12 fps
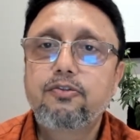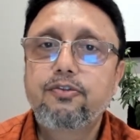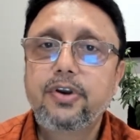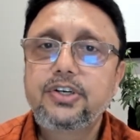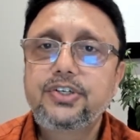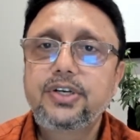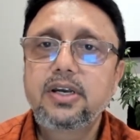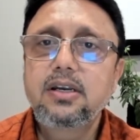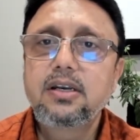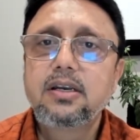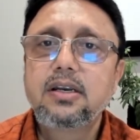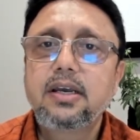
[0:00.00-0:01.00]

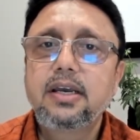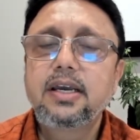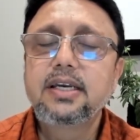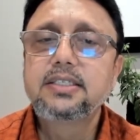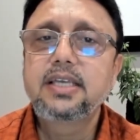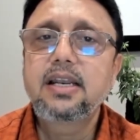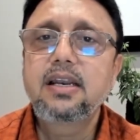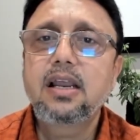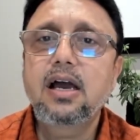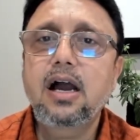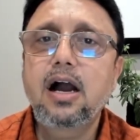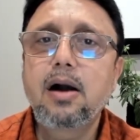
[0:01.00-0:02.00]
Friction is
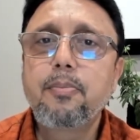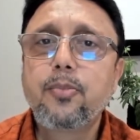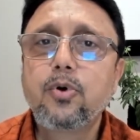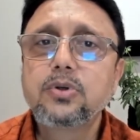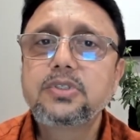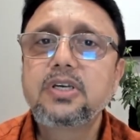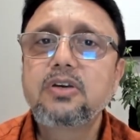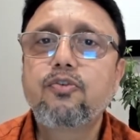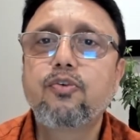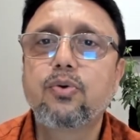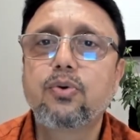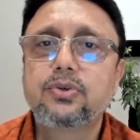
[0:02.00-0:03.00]
an opposing
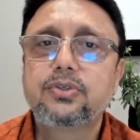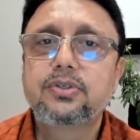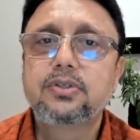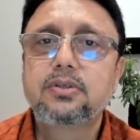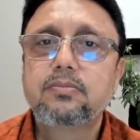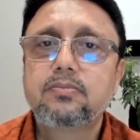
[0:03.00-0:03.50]
force